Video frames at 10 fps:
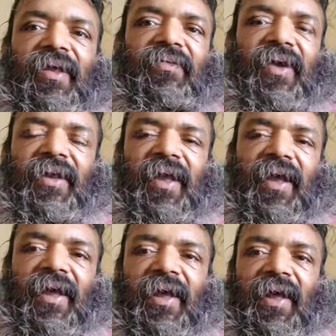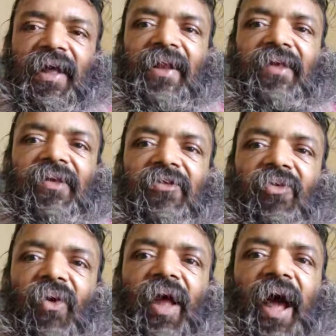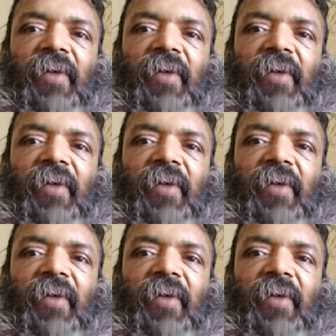dzk. This is called